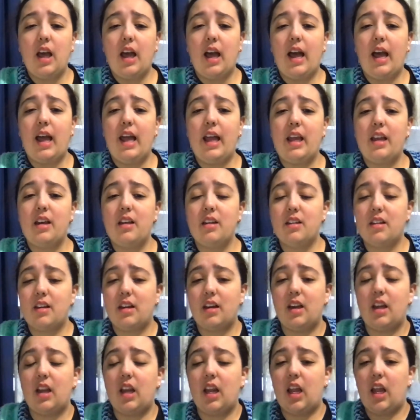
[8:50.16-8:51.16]
And
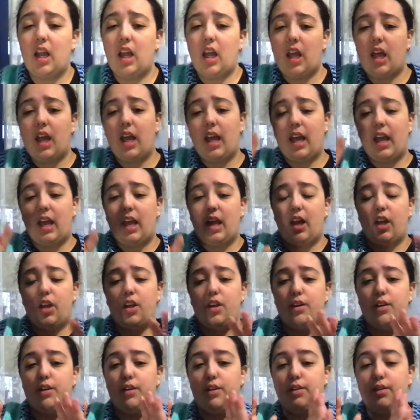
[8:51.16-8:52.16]

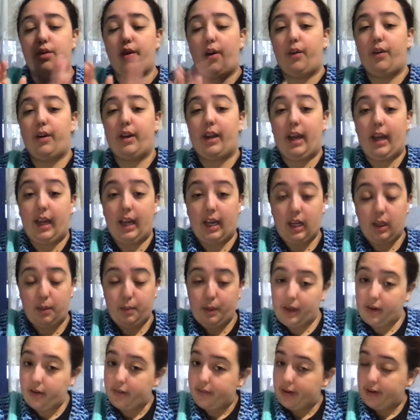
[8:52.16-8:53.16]
you don't get any
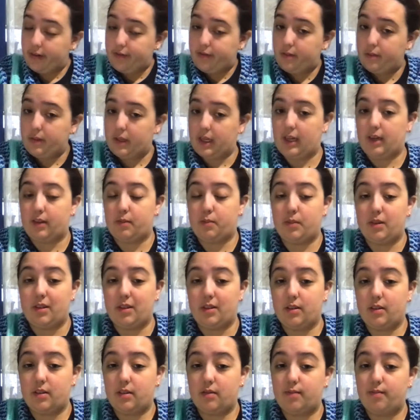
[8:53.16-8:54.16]
POV from the
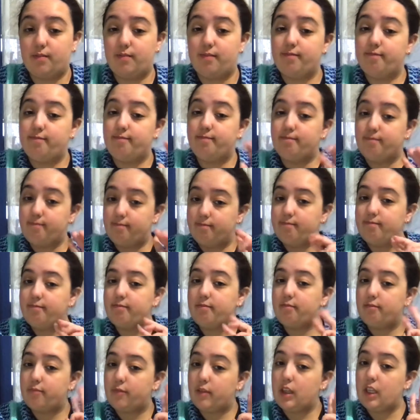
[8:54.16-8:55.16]
gunmen's.
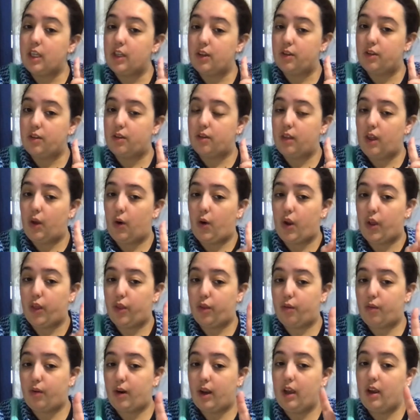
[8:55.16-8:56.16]
There are
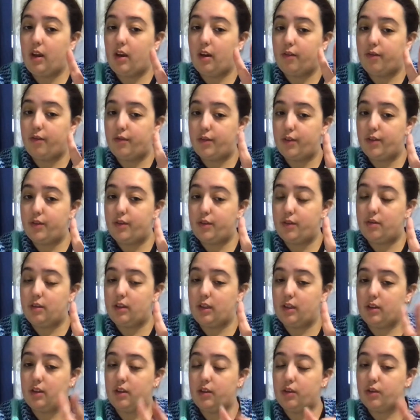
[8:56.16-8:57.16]
3. At first you
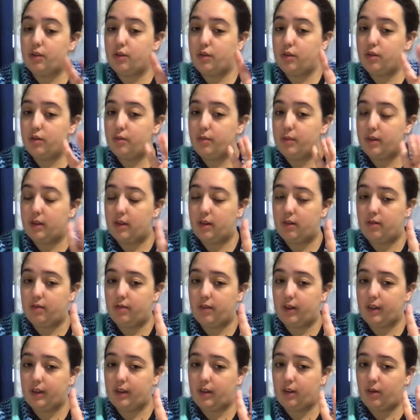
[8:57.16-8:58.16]
think there are 2, but in
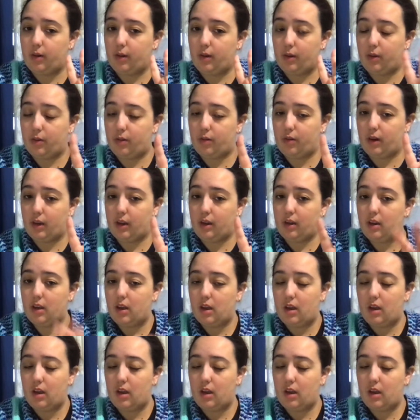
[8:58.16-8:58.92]
fact there are 3.